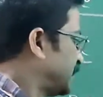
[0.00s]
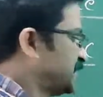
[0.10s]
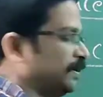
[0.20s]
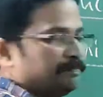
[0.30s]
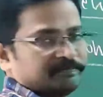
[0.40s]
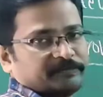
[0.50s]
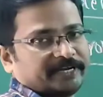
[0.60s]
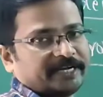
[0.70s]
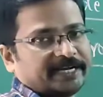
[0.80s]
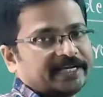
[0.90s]
prism.
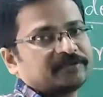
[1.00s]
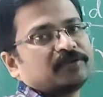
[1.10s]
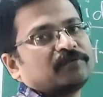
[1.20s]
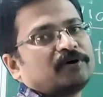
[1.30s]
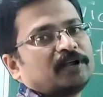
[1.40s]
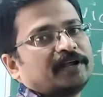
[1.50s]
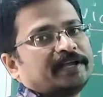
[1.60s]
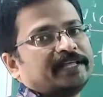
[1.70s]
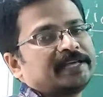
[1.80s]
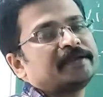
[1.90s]
White light fall
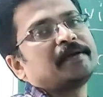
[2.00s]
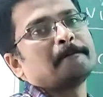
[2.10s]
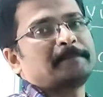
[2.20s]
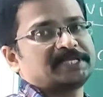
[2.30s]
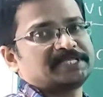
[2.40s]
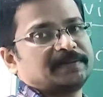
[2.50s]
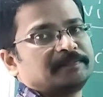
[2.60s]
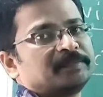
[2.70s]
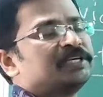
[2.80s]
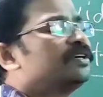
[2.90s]
on a
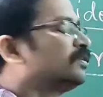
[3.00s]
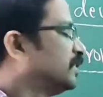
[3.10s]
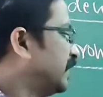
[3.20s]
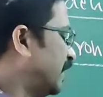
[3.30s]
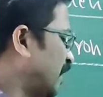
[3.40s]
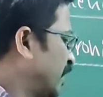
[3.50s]
prism. Then